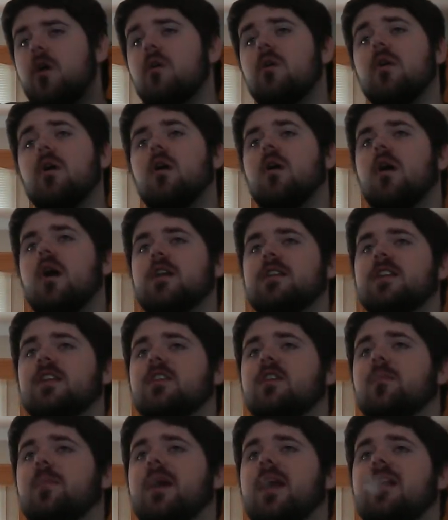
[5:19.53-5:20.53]
But I take
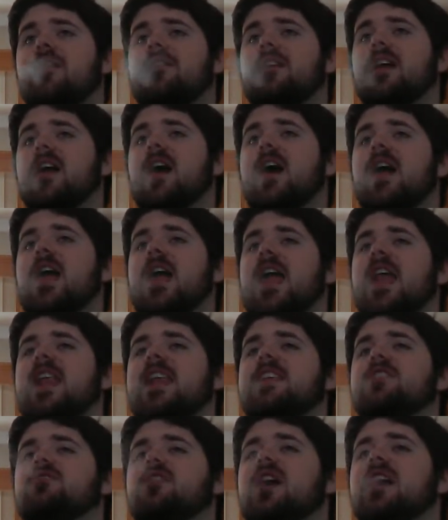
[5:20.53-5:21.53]
that back. I haven't got
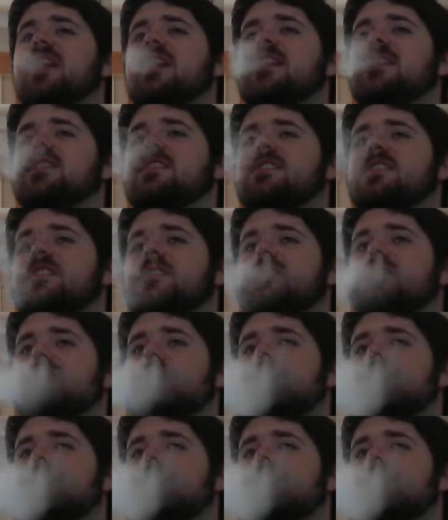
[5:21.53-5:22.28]
any dry hits.